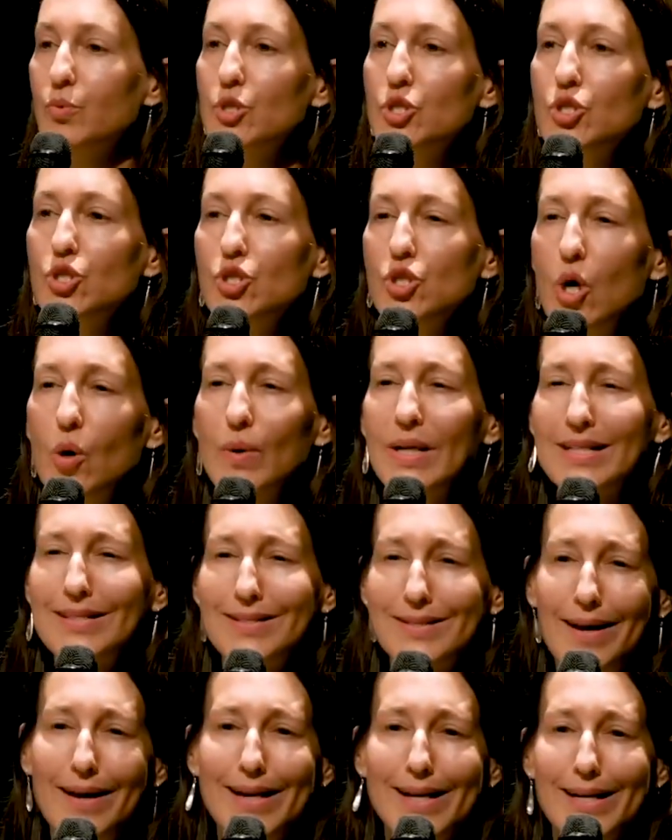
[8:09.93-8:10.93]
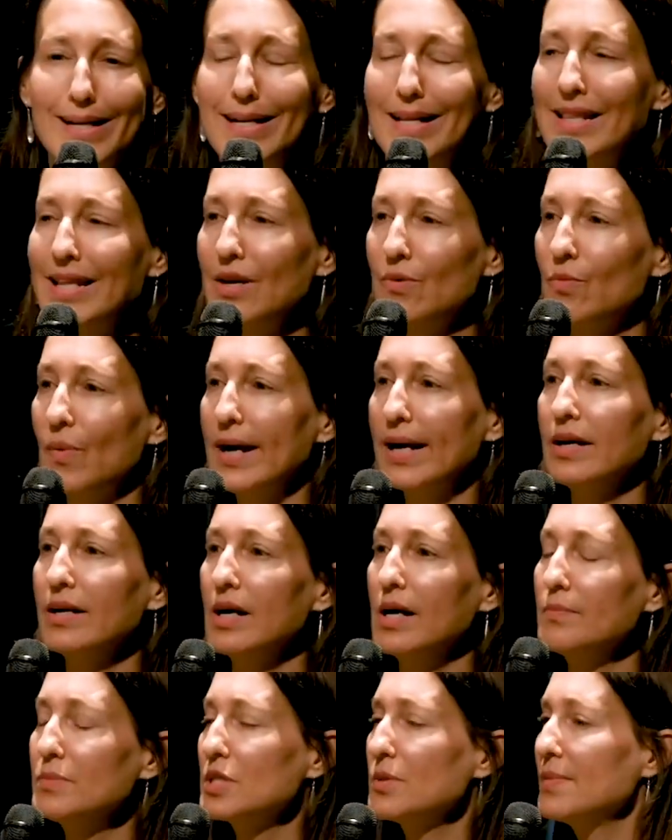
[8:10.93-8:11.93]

were so excited and they ran up